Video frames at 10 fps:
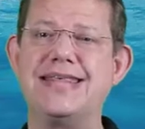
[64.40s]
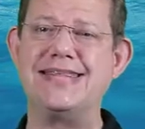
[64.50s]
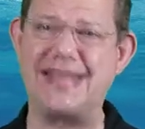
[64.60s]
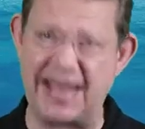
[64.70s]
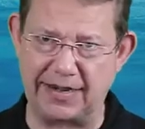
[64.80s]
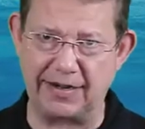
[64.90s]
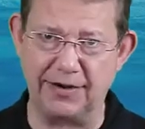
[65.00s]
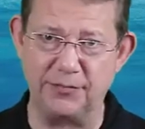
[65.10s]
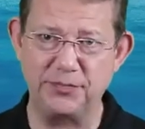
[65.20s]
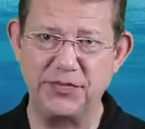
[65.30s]
then.
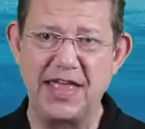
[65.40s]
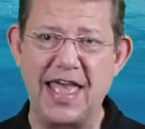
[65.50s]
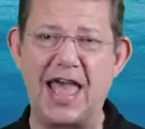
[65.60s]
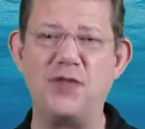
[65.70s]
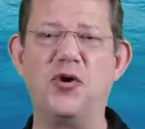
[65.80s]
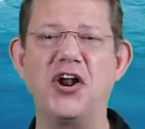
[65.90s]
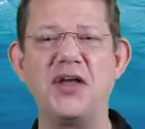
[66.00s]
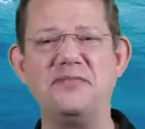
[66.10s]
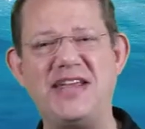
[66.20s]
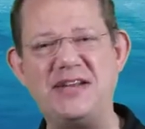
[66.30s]
And what
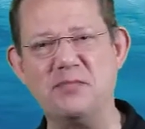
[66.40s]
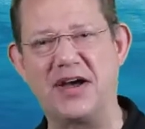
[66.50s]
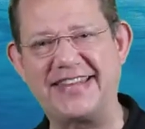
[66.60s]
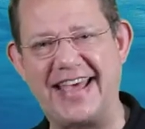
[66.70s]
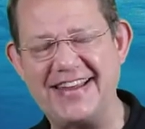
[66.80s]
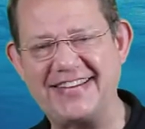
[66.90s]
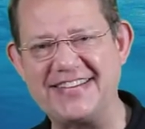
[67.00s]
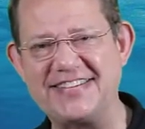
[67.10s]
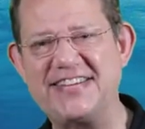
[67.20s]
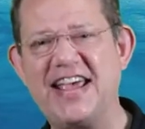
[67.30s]
I mean by that
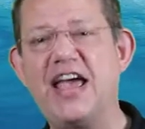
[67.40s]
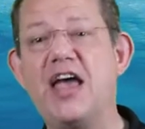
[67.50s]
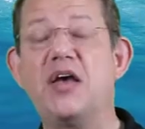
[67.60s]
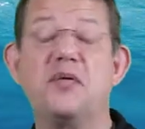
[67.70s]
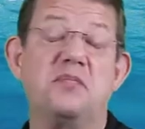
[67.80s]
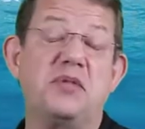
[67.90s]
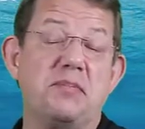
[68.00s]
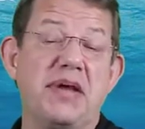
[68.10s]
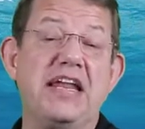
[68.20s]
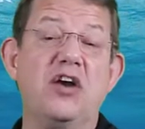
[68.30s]
is,
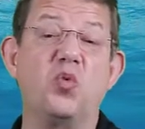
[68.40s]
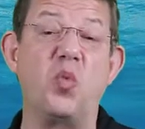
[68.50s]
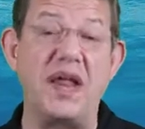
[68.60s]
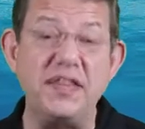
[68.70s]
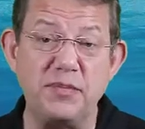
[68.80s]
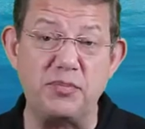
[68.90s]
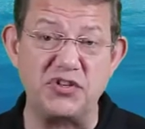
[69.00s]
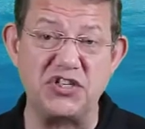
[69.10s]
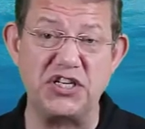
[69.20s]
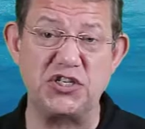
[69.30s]
depending on when the
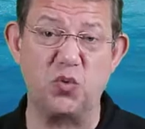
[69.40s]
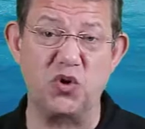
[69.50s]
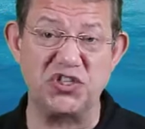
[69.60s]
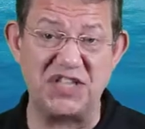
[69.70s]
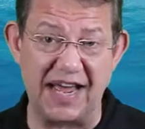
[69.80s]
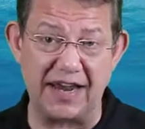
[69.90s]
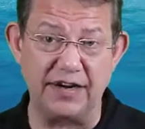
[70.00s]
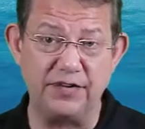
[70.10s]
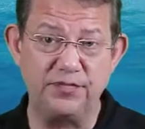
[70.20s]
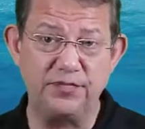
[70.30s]
procedure was
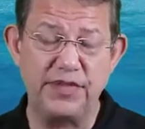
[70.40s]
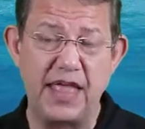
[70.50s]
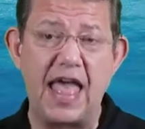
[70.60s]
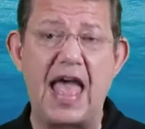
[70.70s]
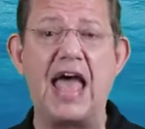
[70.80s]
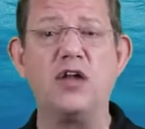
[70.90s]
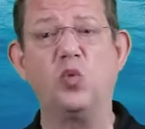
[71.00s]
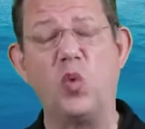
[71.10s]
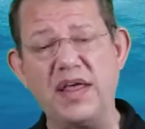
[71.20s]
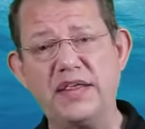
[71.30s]
done
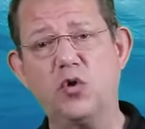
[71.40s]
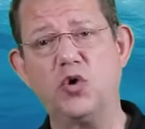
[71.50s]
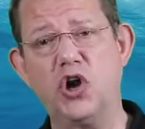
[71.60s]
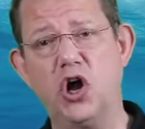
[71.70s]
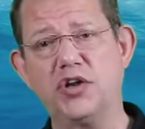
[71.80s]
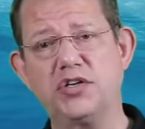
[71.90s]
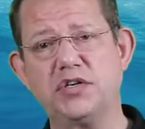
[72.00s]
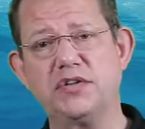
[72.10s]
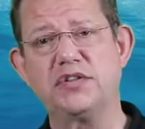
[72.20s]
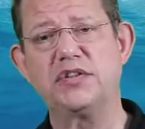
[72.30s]
and whether or
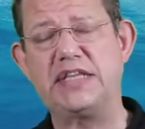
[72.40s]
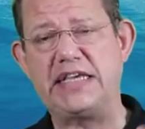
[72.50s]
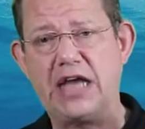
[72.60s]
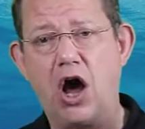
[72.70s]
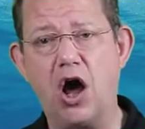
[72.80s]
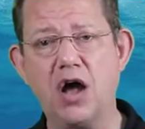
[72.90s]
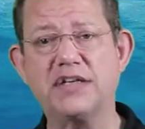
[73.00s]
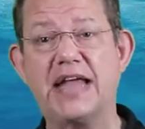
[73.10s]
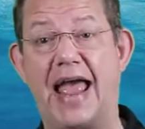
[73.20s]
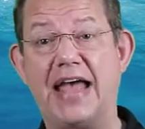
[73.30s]
not the
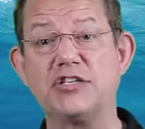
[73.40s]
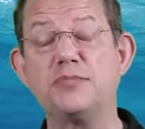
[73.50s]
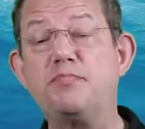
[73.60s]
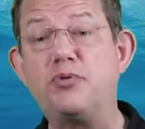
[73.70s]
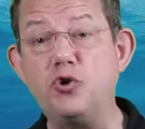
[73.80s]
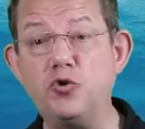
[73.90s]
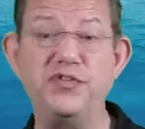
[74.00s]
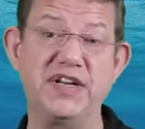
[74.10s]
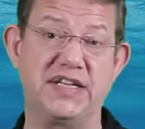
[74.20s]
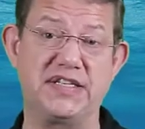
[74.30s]
heart has
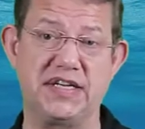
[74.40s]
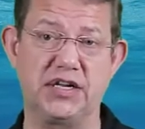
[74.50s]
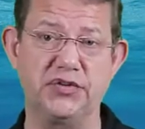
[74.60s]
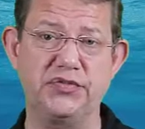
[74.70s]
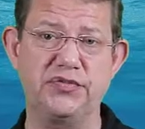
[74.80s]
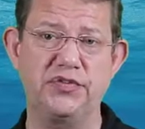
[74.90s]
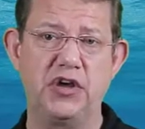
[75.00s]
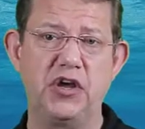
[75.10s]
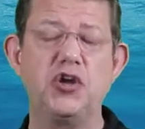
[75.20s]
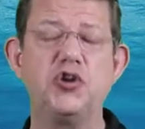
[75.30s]
proven itself
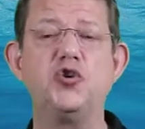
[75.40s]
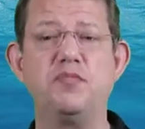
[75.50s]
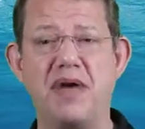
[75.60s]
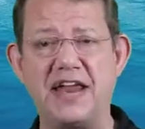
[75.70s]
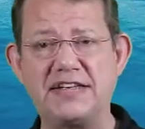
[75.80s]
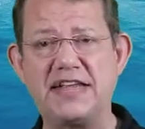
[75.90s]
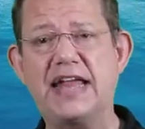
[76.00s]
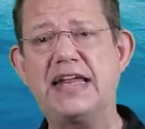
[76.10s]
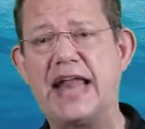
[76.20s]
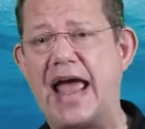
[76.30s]
to
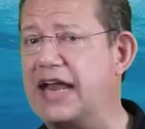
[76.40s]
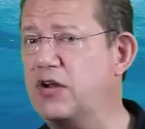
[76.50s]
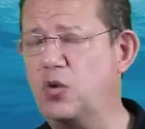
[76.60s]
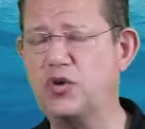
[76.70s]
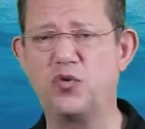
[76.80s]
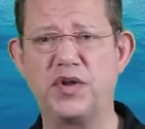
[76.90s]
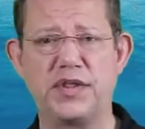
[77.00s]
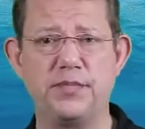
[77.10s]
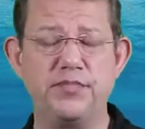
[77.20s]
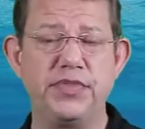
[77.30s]
maintain an adequate
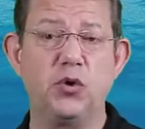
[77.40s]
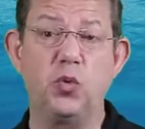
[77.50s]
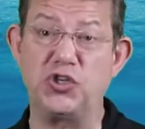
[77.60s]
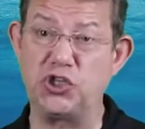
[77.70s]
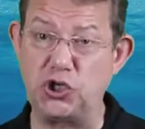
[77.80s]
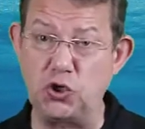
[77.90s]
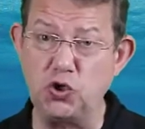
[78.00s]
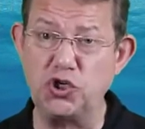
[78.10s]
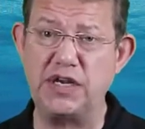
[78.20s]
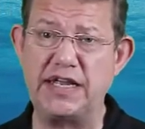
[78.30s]
rhythm, which
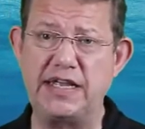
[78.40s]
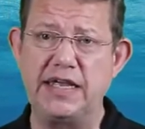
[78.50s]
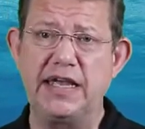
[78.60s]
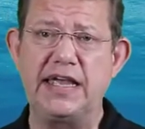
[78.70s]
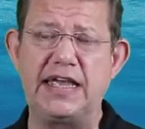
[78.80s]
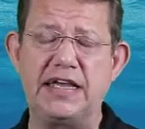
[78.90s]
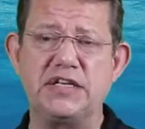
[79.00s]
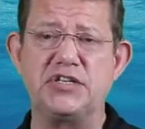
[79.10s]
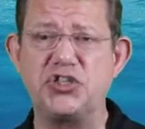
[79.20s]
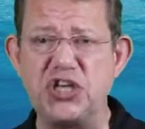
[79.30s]
usually
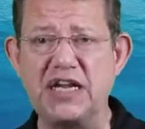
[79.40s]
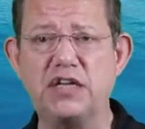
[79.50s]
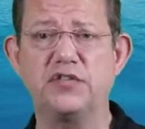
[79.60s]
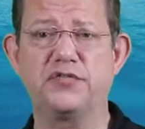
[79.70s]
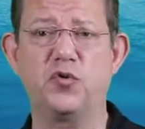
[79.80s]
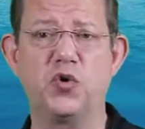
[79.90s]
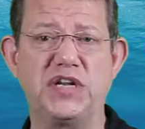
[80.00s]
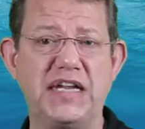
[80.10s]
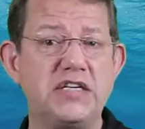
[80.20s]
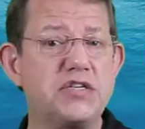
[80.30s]
is checked for
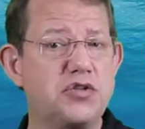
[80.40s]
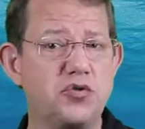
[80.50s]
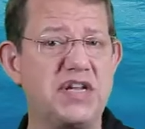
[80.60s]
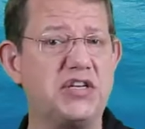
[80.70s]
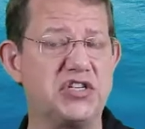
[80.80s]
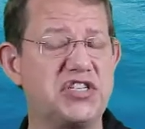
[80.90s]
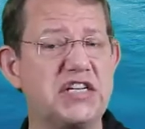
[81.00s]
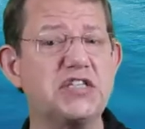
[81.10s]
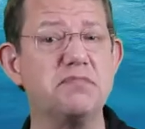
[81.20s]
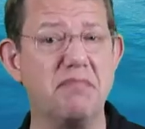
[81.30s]
at least 3 to
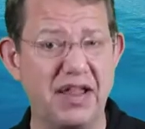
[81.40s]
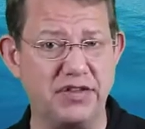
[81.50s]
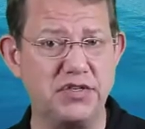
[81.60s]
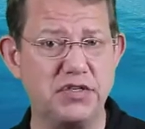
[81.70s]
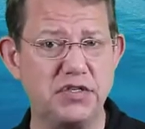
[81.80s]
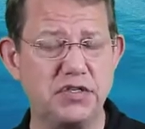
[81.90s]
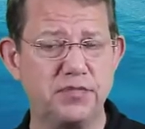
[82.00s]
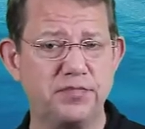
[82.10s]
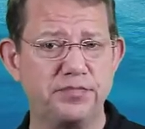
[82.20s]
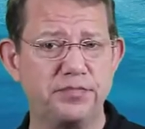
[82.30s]
6 months,
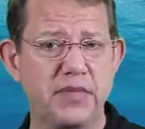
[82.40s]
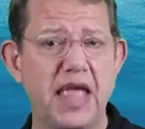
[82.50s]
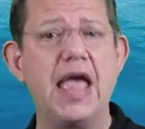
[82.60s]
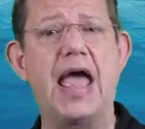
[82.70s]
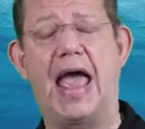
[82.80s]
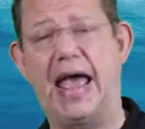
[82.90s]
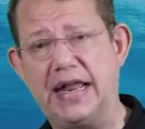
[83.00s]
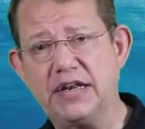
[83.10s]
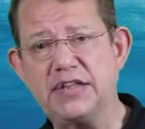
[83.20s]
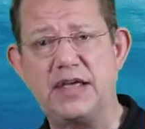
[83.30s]

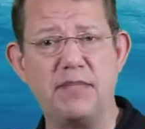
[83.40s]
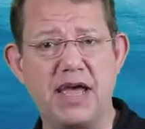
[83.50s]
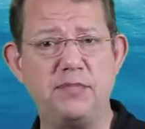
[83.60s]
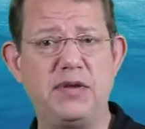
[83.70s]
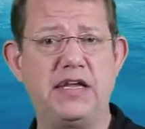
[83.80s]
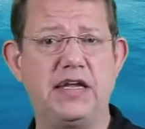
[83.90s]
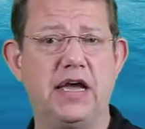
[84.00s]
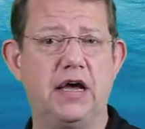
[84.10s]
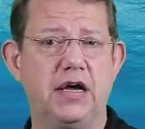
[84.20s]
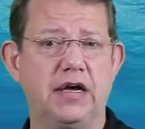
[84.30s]
and there may be
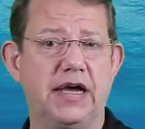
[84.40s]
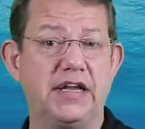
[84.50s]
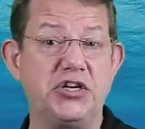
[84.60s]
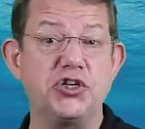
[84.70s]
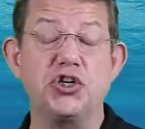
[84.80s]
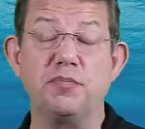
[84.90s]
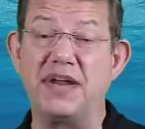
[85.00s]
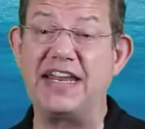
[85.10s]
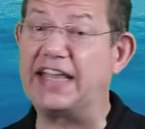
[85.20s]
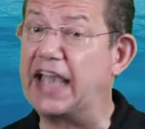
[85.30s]
additional
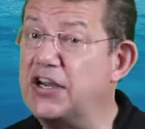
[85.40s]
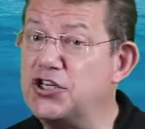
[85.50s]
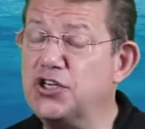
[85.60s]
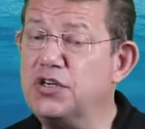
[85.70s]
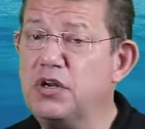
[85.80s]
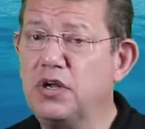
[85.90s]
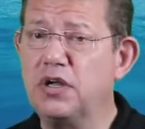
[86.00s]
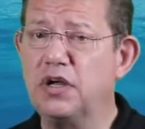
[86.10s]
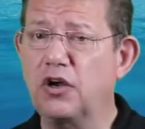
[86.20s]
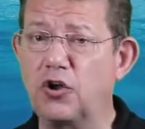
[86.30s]
medication
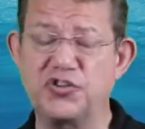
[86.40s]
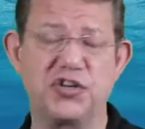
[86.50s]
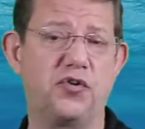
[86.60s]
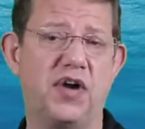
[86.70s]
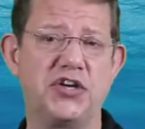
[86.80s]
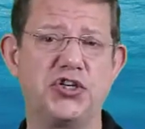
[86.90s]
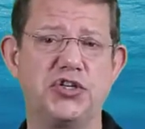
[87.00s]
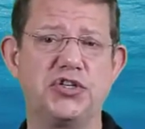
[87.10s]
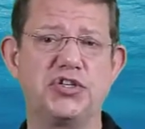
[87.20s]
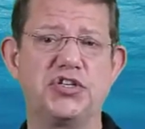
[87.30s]

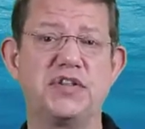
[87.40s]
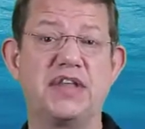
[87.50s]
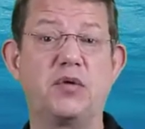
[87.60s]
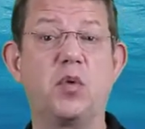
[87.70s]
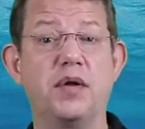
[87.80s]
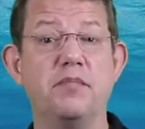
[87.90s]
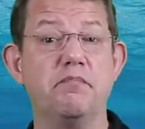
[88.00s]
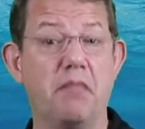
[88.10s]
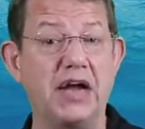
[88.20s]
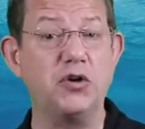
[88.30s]
considerations that one
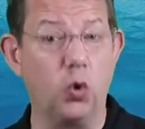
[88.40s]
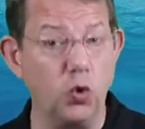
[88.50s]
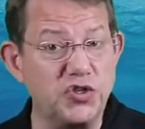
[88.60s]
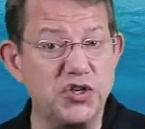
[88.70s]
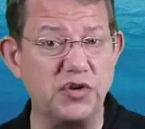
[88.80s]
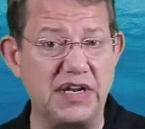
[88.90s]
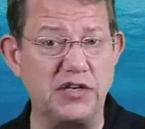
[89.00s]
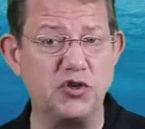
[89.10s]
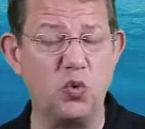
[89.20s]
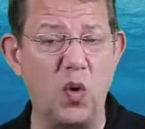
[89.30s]
might also
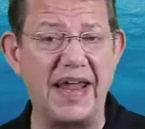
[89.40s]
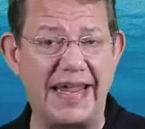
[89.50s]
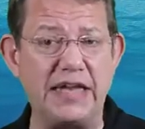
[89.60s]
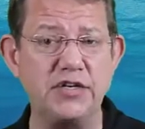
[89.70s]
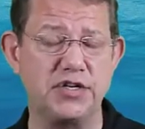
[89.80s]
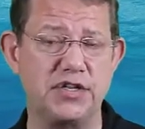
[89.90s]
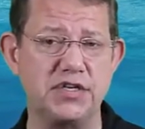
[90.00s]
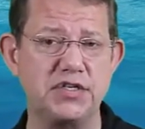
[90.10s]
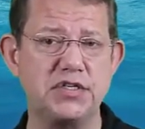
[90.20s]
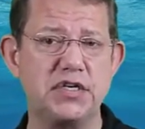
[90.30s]
need to weigh into
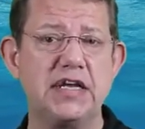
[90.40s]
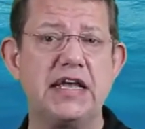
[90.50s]
this,